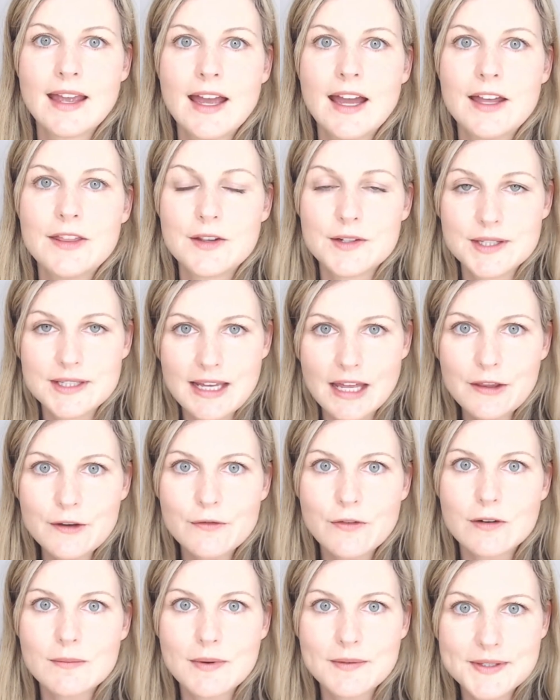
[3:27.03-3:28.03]
There's another
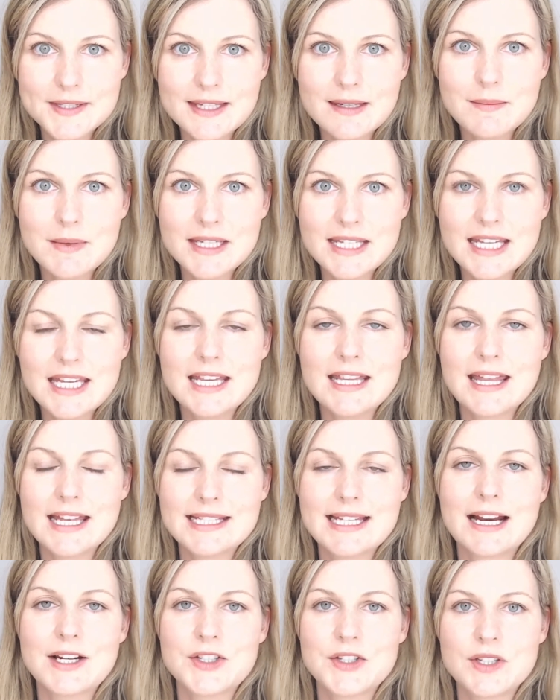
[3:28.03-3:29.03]
form of CBD
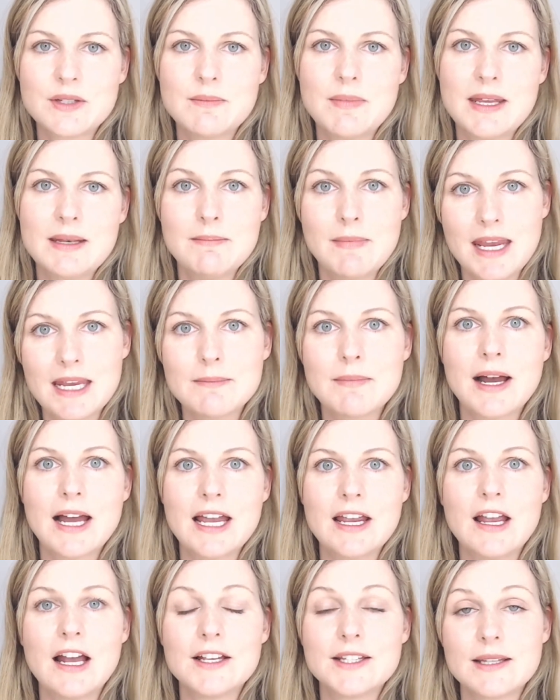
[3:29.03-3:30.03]
that's actually been made
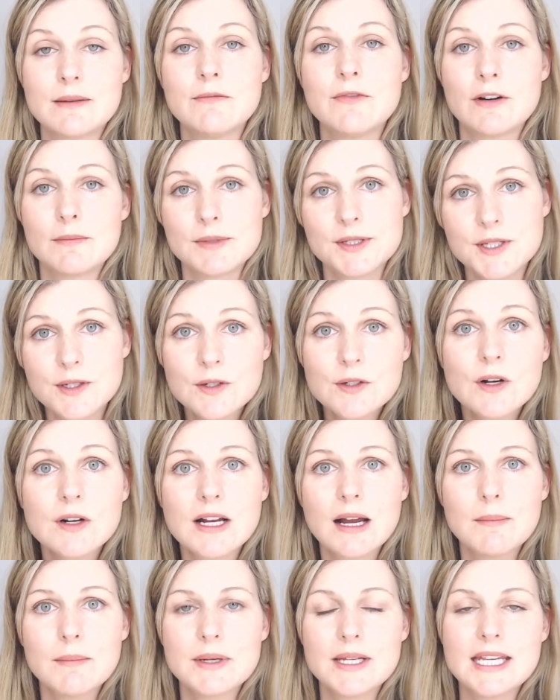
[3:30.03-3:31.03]
by some pharmaceutical
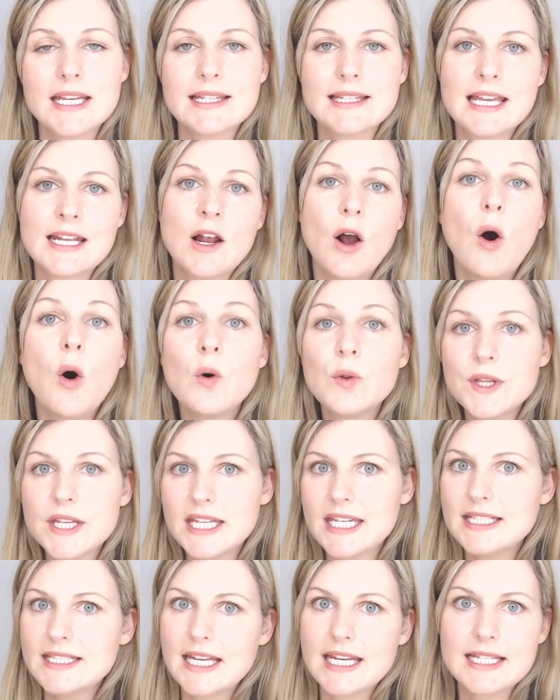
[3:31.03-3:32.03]
companies and it only
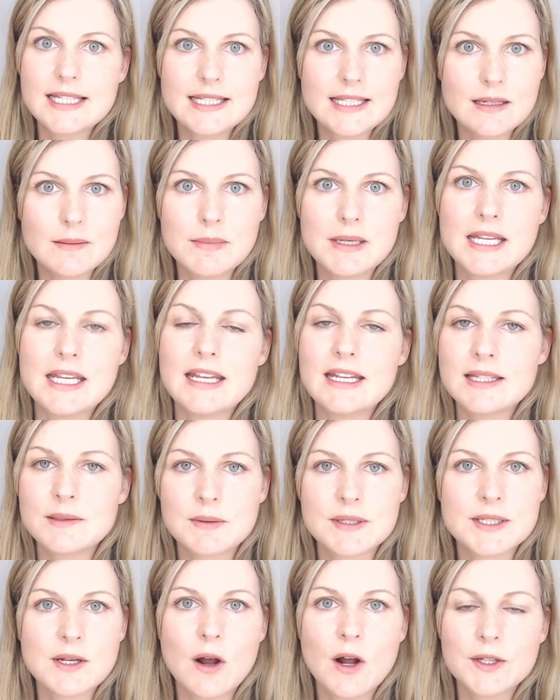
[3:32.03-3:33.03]
contains CBD. It's
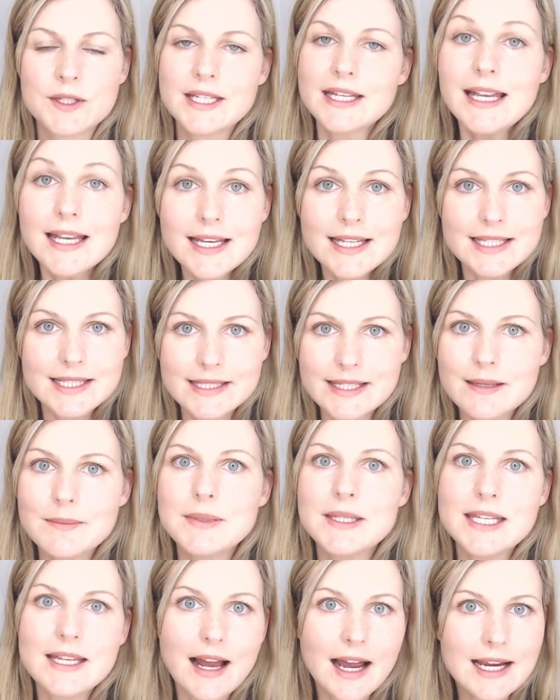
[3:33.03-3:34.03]
what's called a
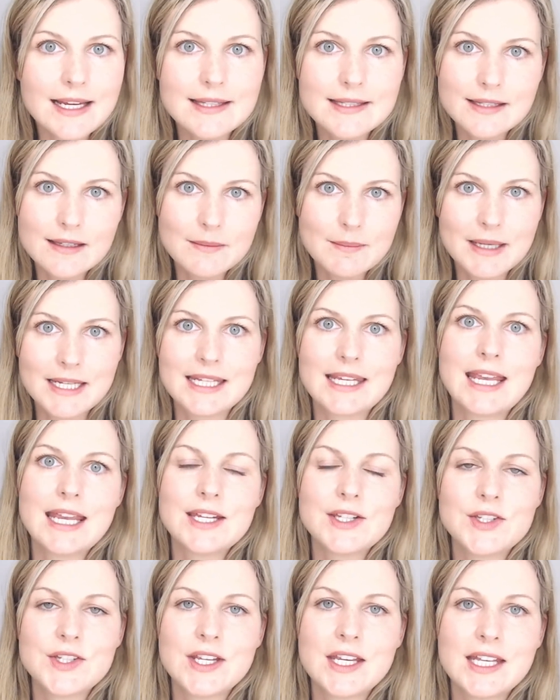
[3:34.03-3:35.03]
CBD isolate
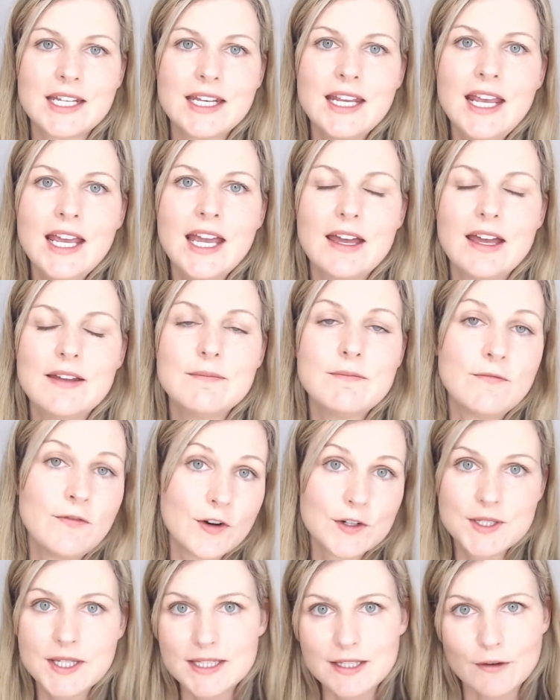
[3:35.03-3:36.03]
medication
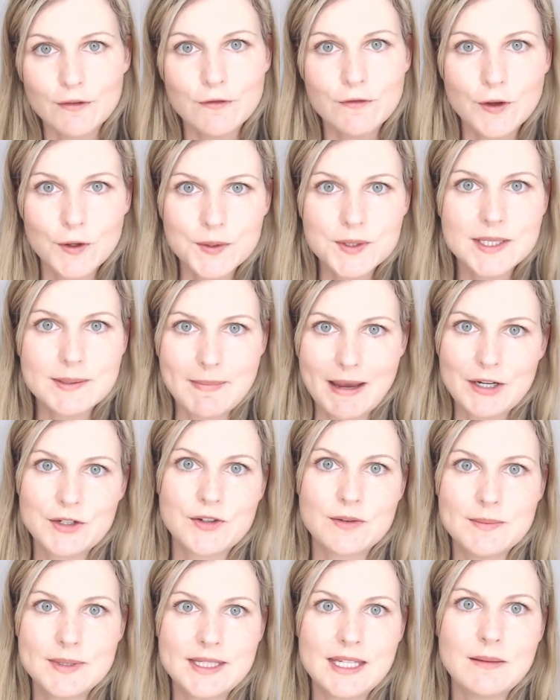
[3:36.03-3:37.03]
versus a full
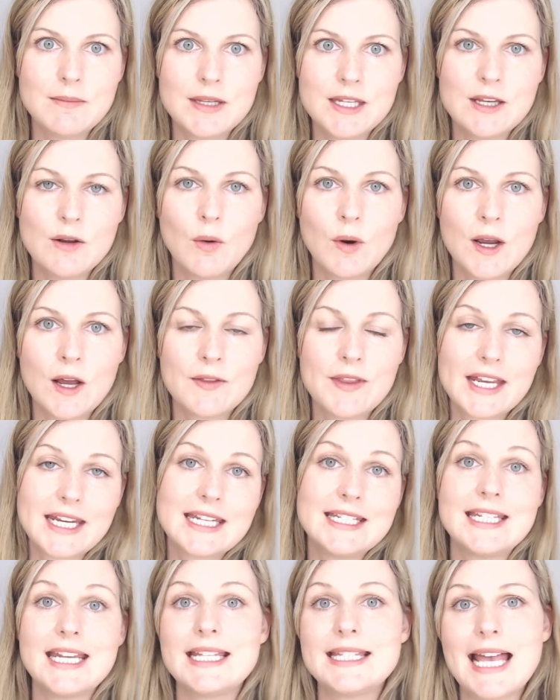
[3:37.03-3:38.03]
spectrum CBD oil that
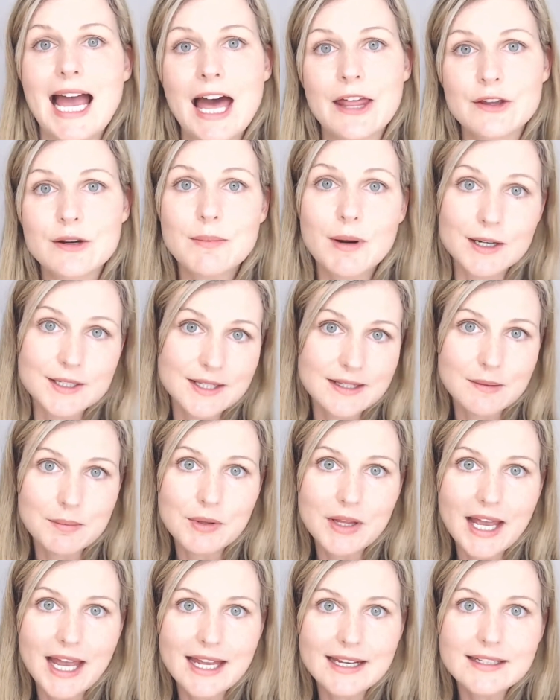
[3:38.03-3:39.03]
contains other parts of the
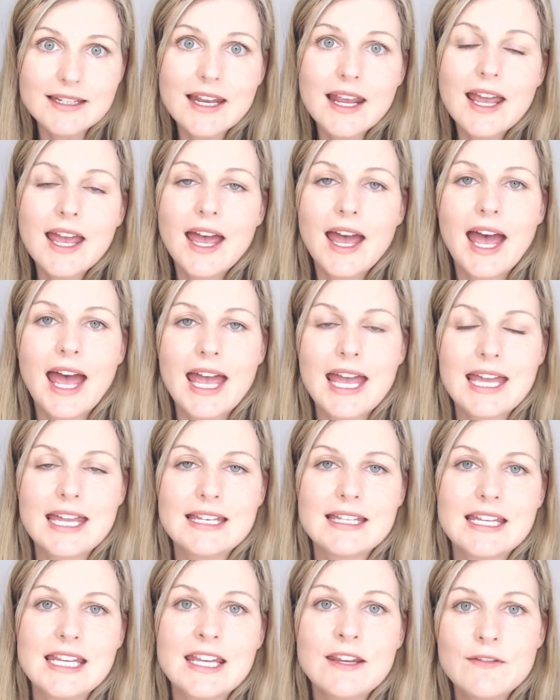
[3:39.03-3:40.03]
plant.
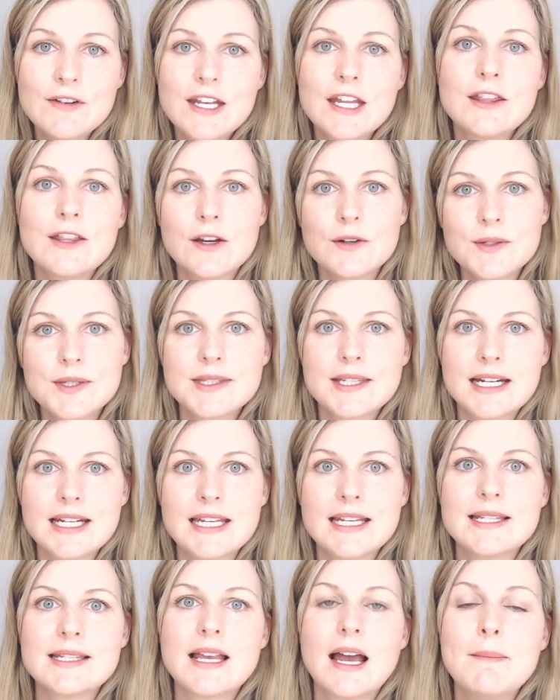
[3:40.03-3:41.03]
And even in those
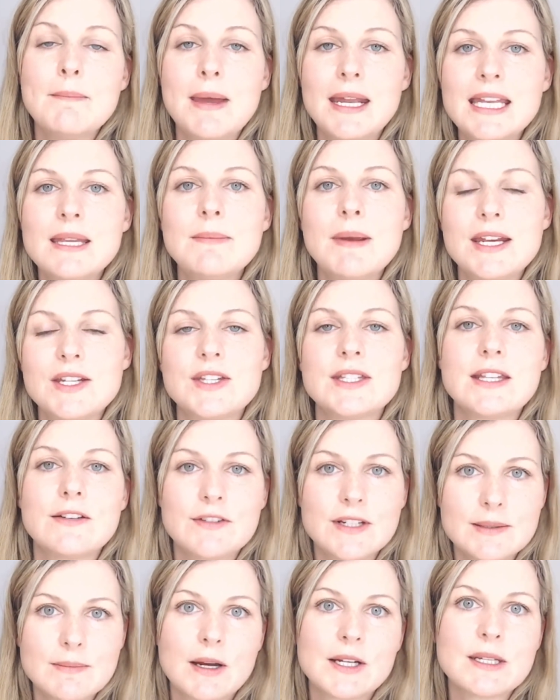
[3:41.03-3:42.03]
studies, many patients have
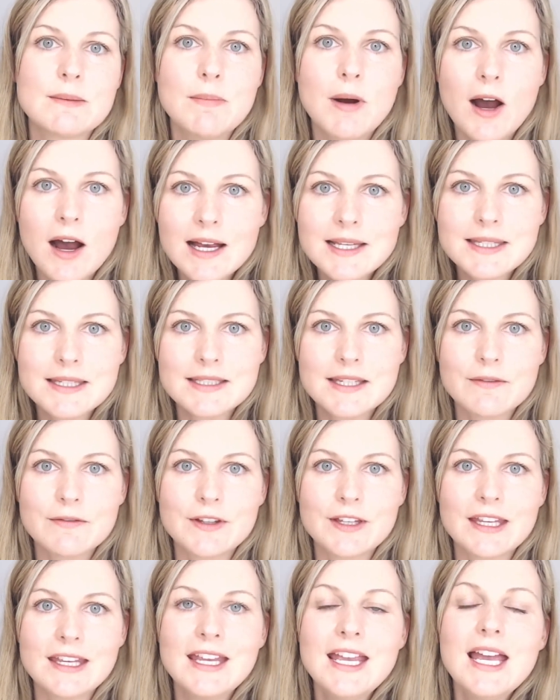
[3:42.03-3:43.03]
responded
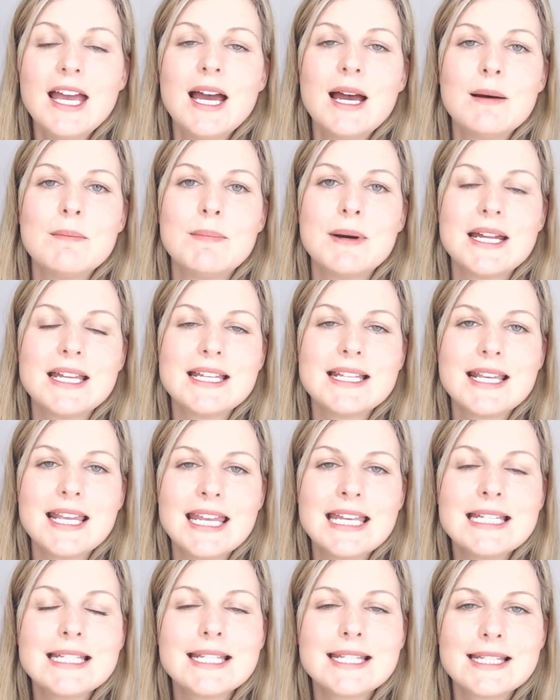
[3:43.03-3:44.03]
positively, but
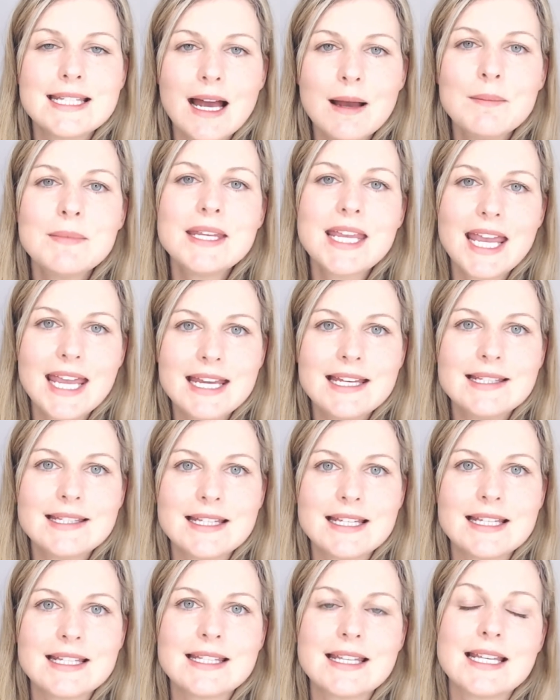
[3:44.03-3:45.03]
in some
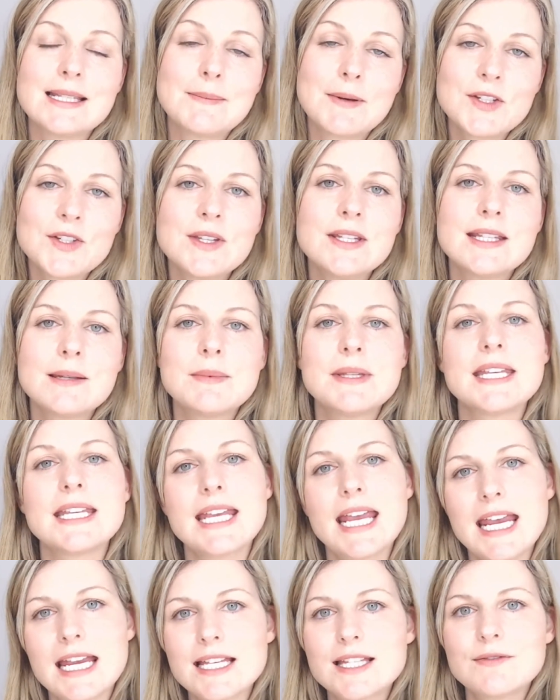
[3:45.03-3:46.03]
cases, especially in some of the
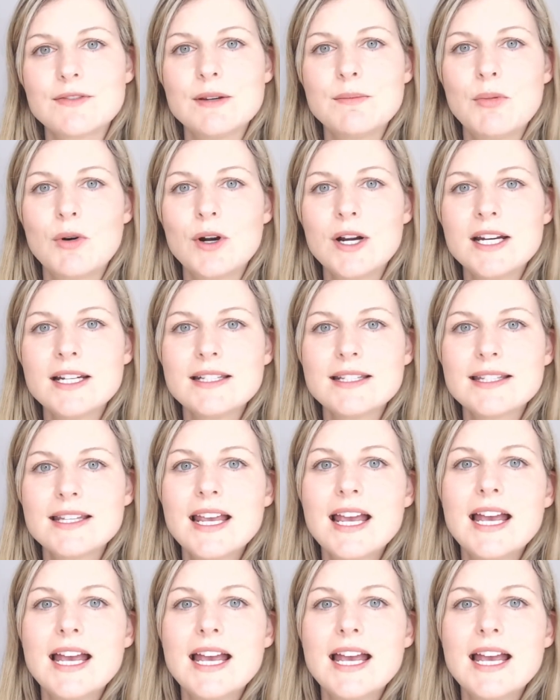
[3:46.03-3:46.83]
case reports,